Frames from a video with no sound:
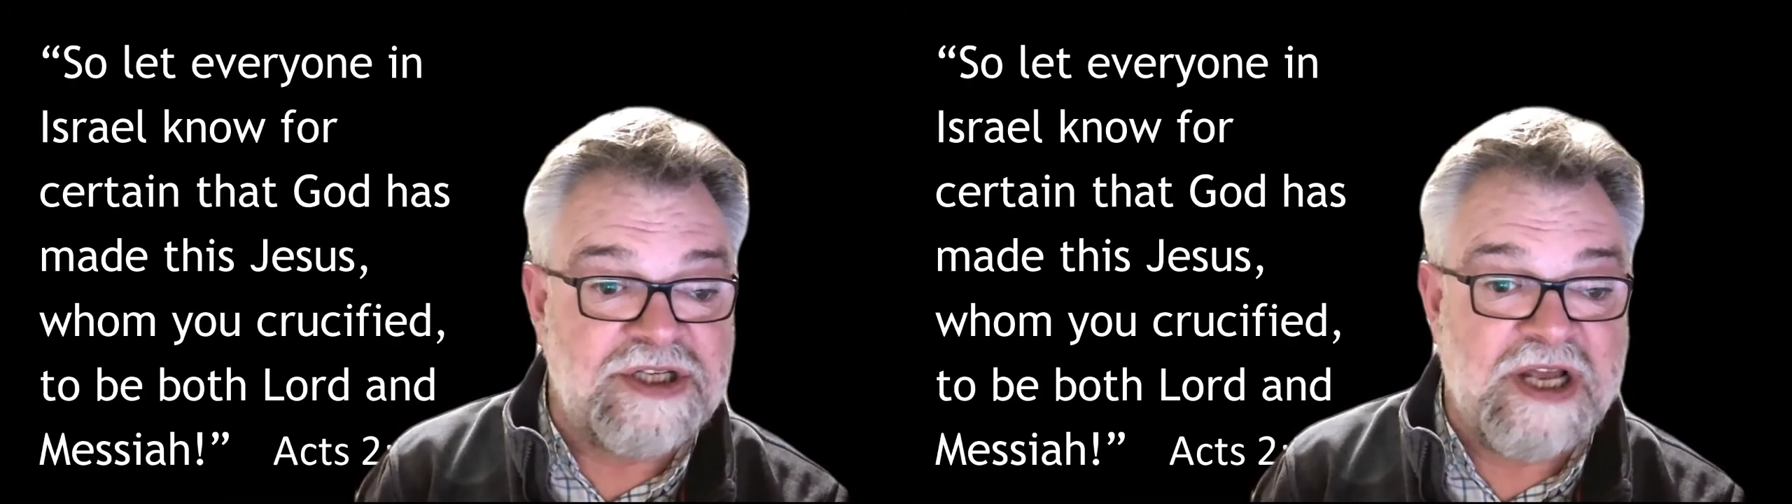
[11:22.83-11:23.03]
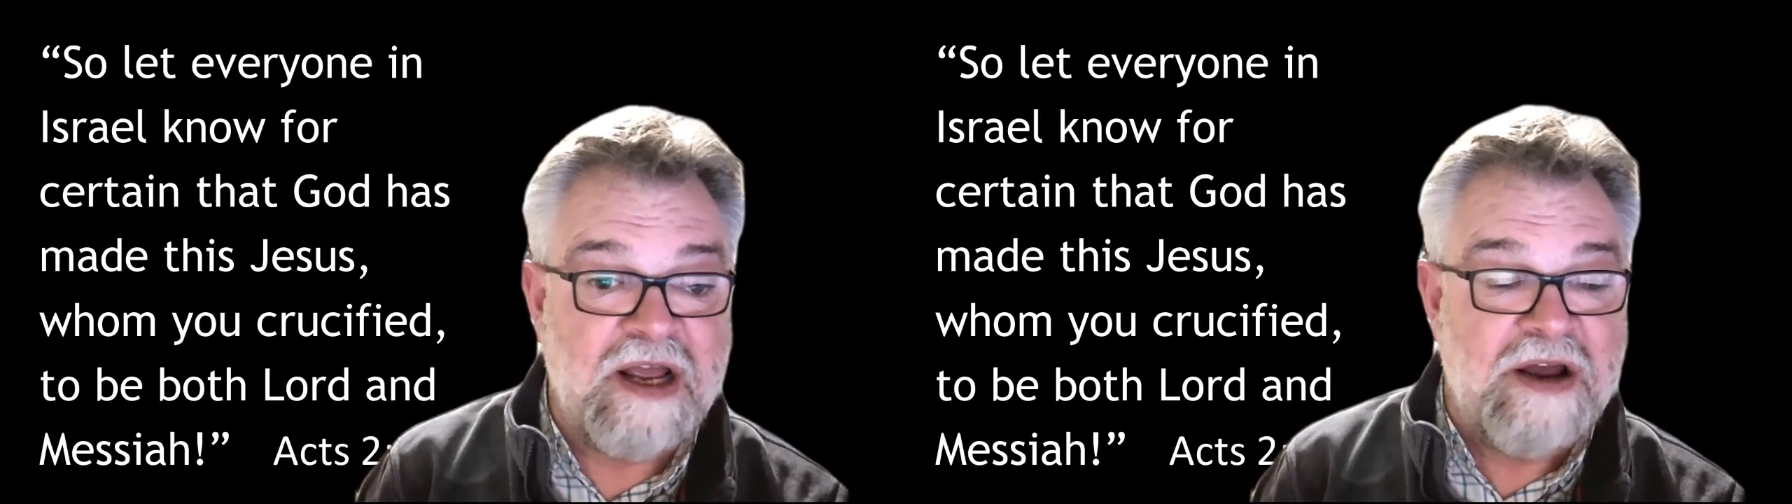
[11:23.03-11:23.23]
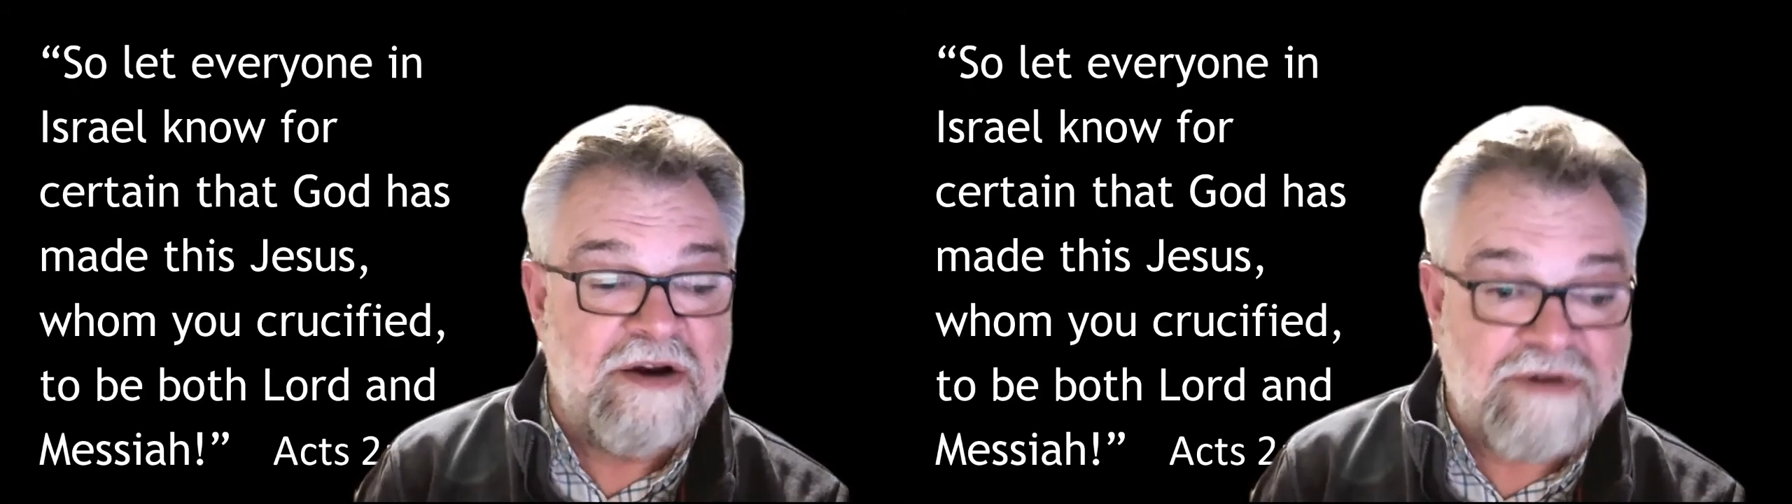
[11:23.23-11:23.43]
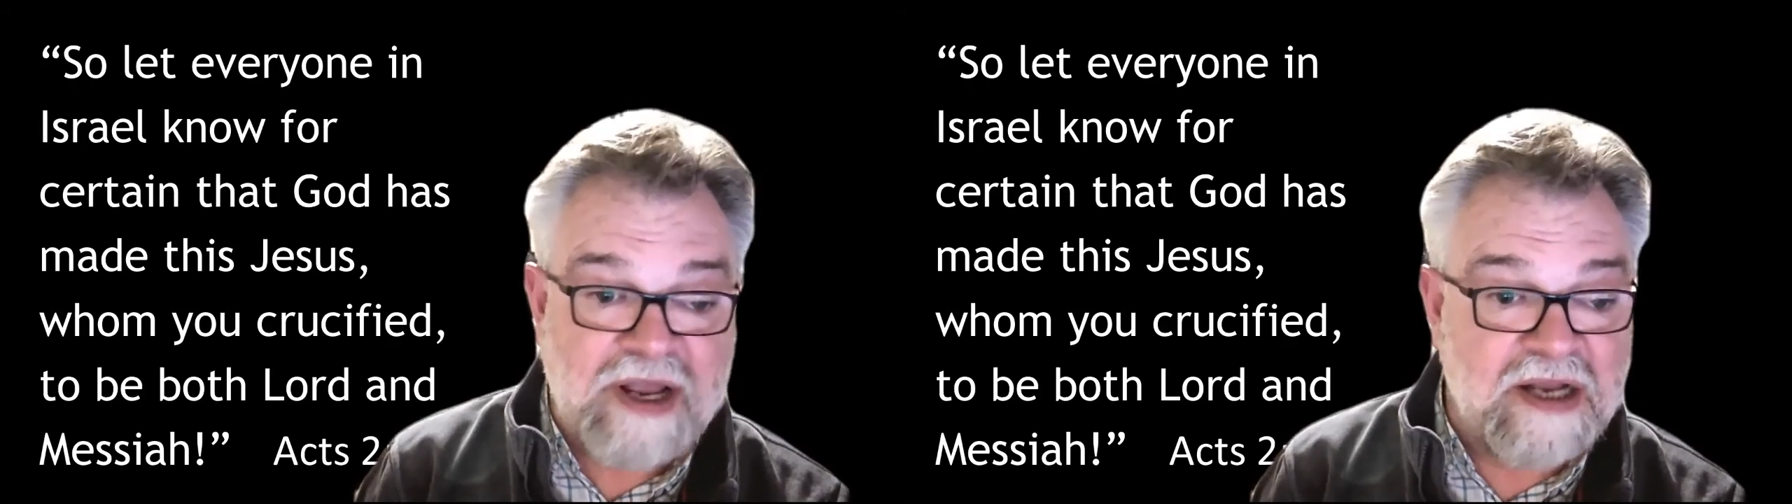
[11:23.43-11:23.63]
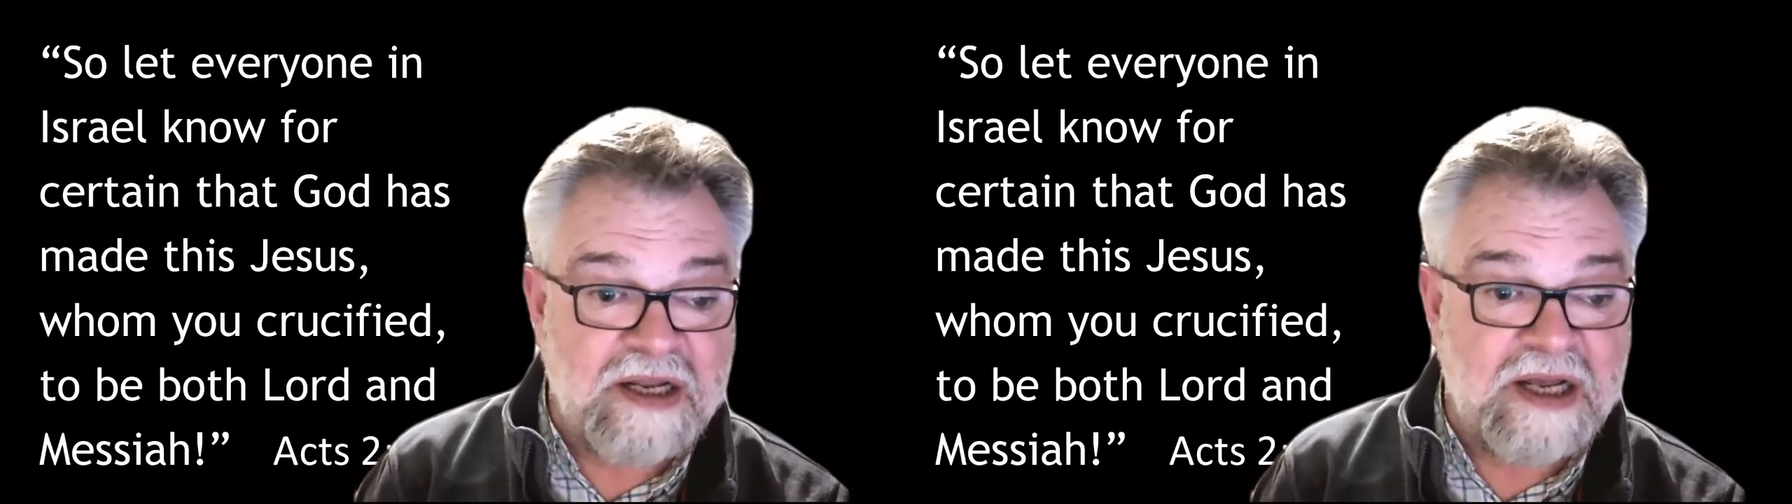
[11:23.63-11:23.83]
they
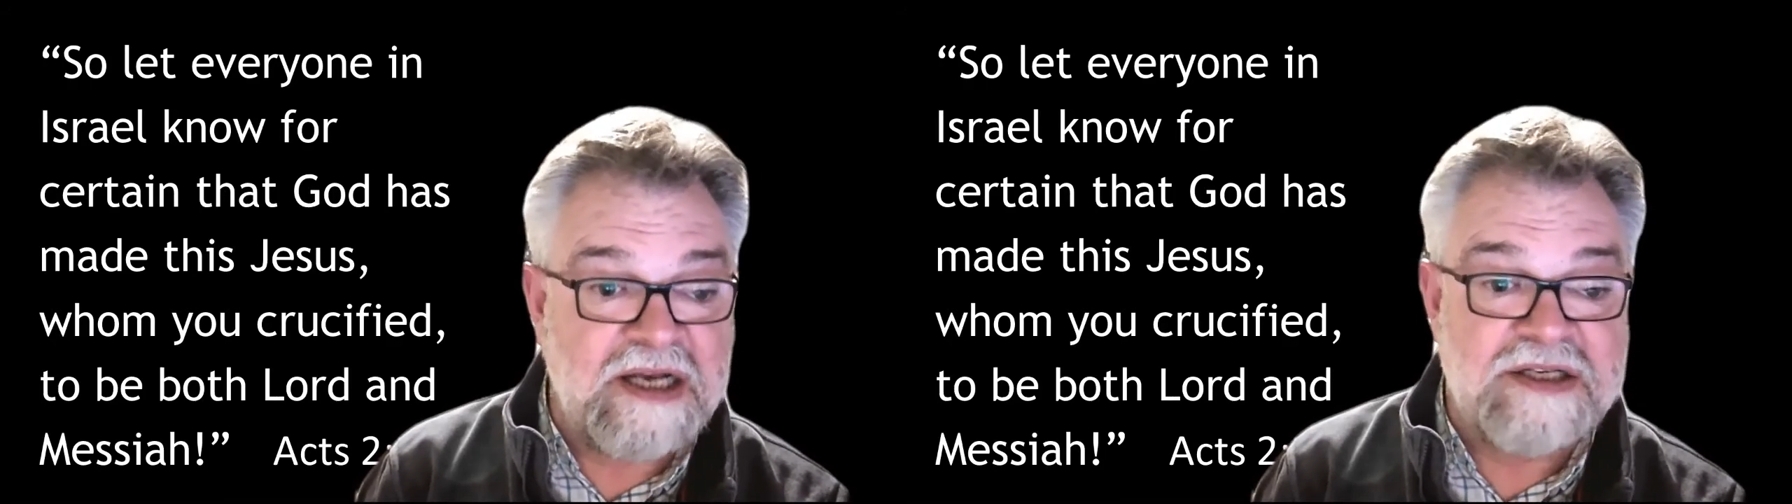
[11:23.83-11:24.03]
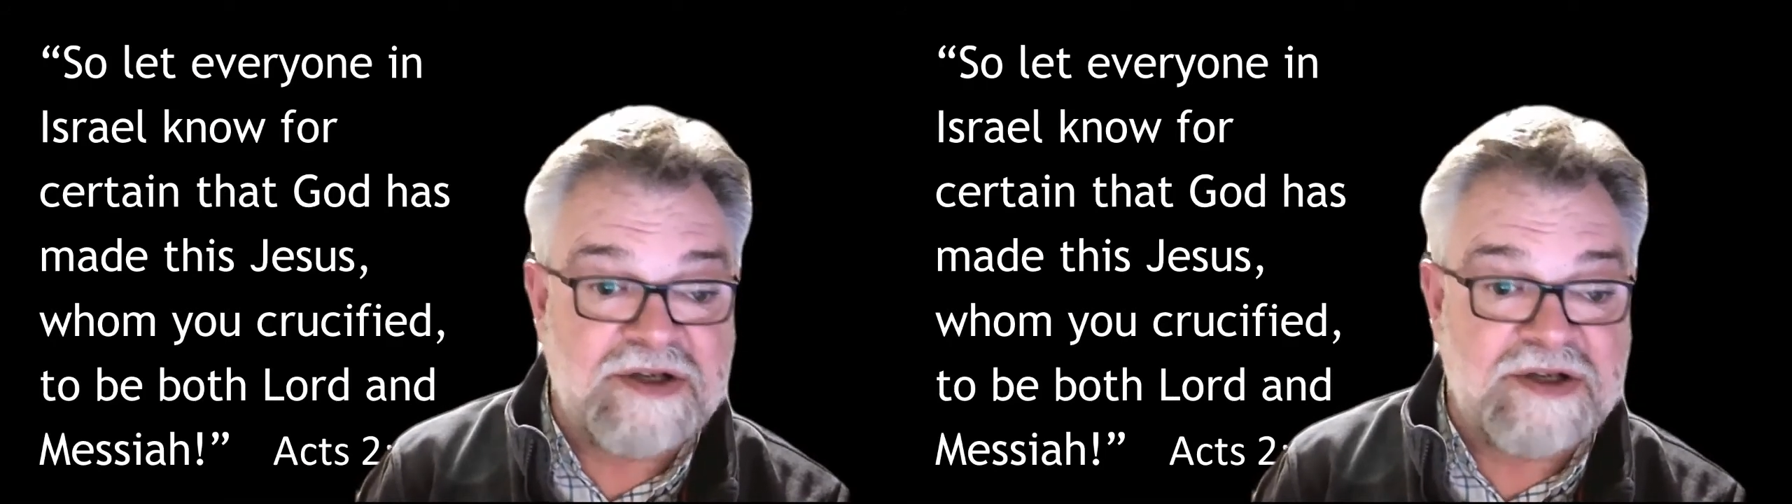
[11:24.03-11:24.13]
recognize the